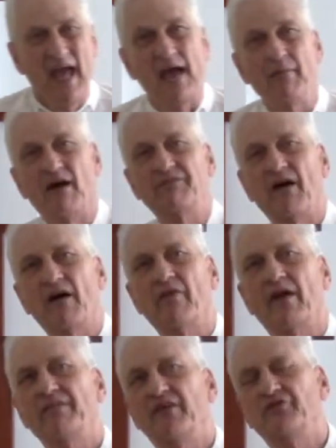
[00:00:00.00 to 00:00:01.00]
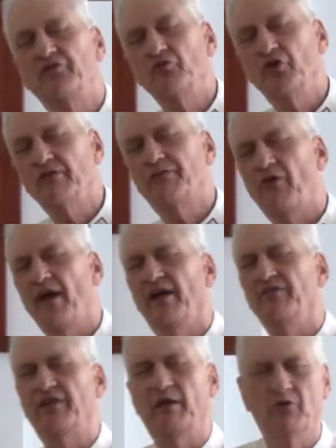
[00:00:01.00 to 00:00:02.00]
And my father had these two good
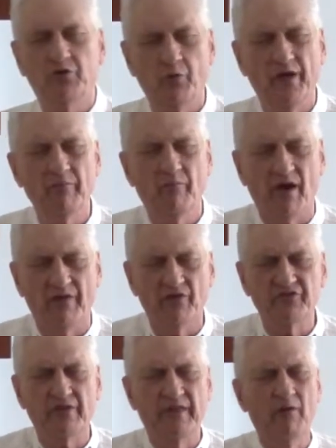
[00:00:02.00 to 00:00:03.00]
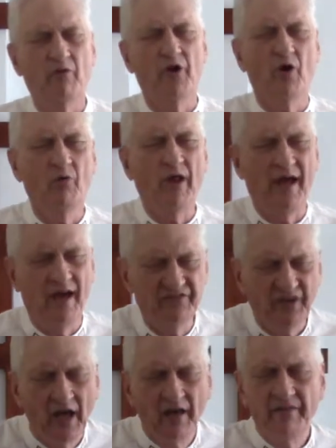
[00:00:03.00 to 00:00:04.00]
friends. They were twin brothers, and they were known
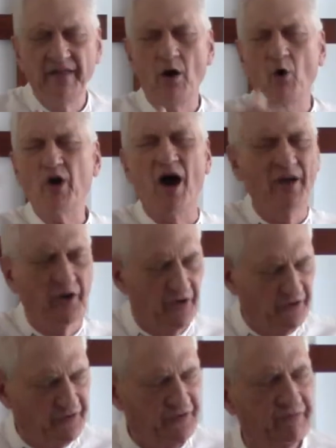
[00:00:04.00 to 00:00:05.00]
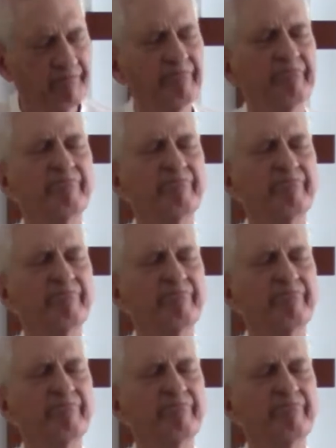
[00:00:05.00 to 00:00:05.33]
as the O'Connors.